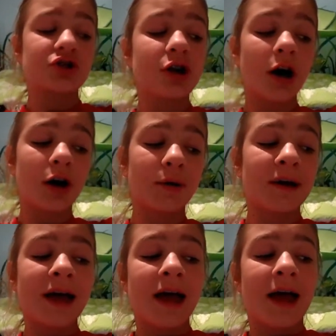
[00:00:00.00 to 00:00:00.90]

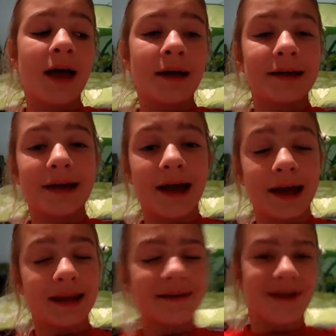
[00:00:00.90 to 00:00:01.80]
So
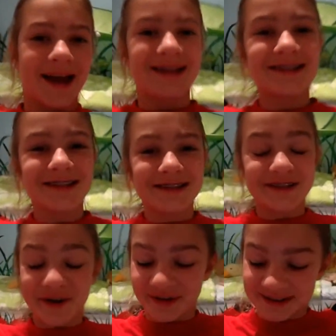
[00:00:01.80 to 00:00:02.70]
yeah, anyways,
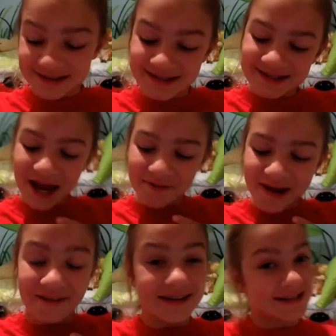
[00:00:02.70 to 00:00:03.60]
so the
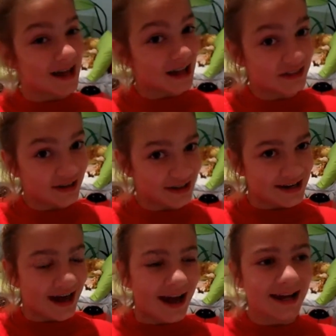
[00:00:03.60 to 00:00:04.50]
time now is
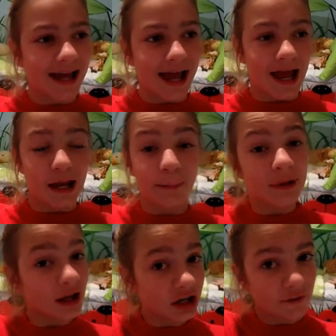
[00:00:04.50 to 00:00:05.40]
9.39 and
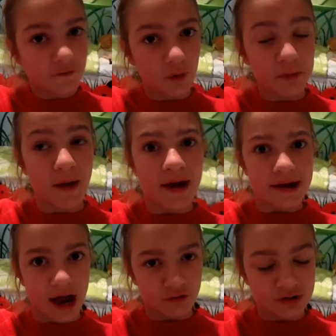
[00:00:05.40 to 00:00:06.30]
I'm planning on filming my
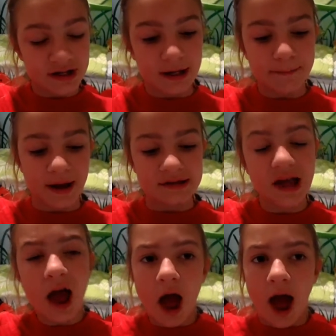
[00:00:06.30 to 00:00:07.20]
night routine,
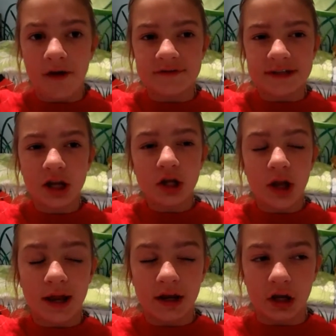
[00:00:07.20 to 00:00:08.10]
but I've seen
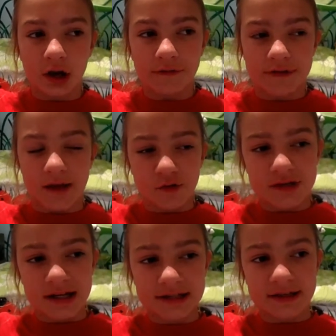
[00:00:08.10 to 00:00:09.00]
in a lot of night
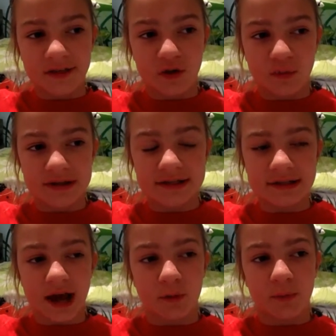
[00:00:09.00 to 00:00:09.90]
routines that they always
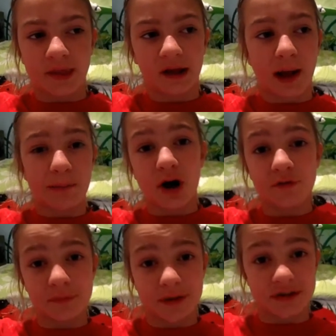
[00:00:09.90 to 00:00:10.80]
start when they come
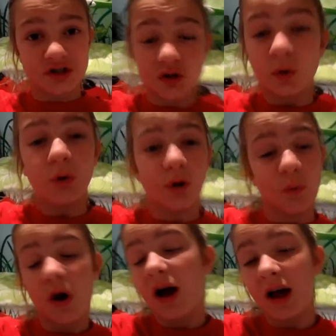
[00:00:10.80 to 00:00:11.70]
home from either school
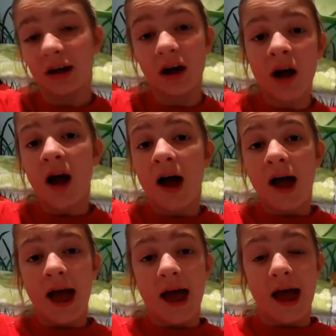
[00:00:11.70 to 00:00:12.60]
or work
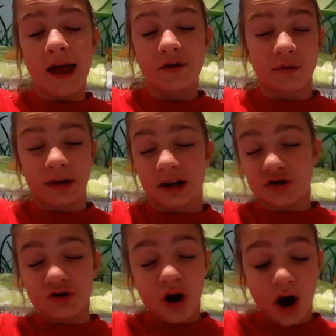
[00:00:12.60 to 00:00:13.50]
and or
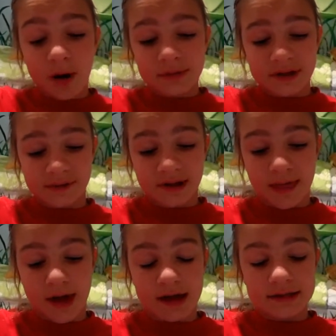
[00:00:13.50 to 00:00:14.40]
like a job or something
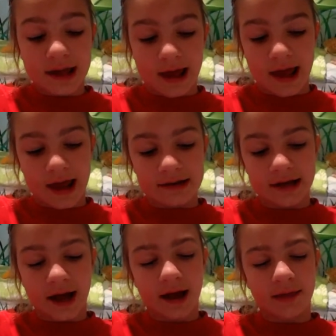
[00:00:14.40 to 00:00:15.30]
like that
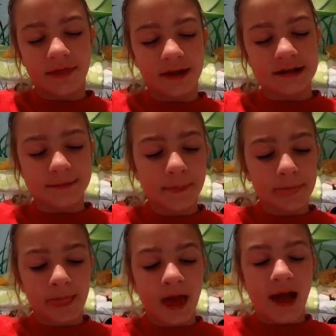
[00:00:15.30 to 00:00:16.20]
and the thing
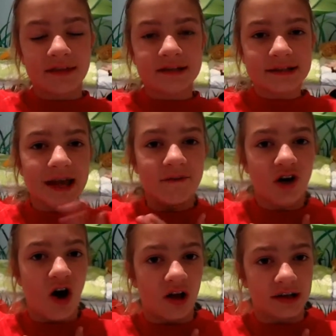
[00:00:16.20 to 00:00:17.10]
is, since I
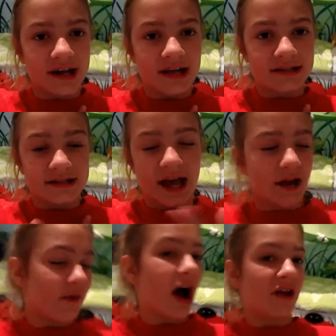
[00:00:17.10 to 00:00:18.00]
have the holidays, it's
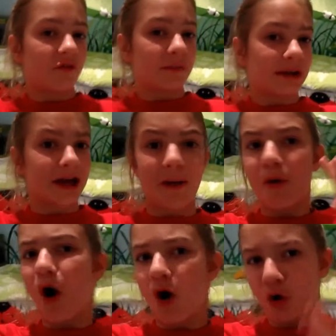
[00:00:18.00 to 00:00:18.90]
kind of hard for me to
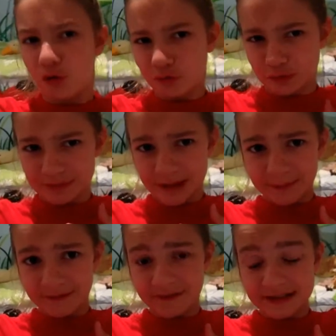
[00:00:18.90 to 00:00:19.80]
come home from
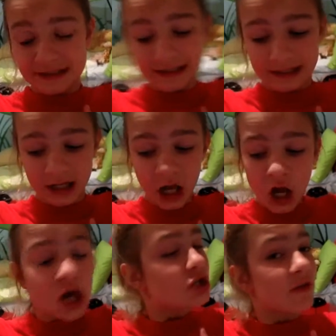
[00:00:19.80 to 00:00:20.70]
something physically,
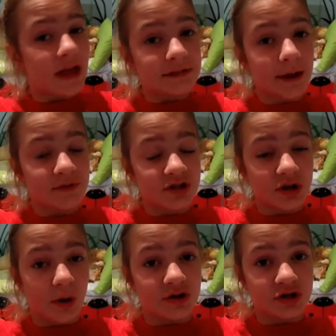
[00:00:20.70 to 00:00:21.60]
so that's why I'm
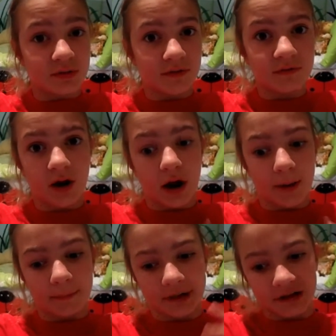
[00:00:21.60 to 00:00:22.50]
just going to do it
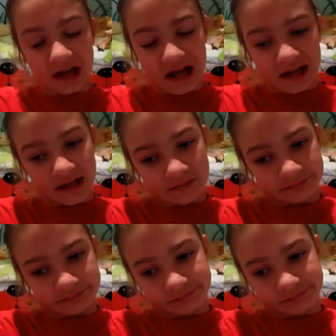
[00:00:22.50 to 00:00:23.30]
from like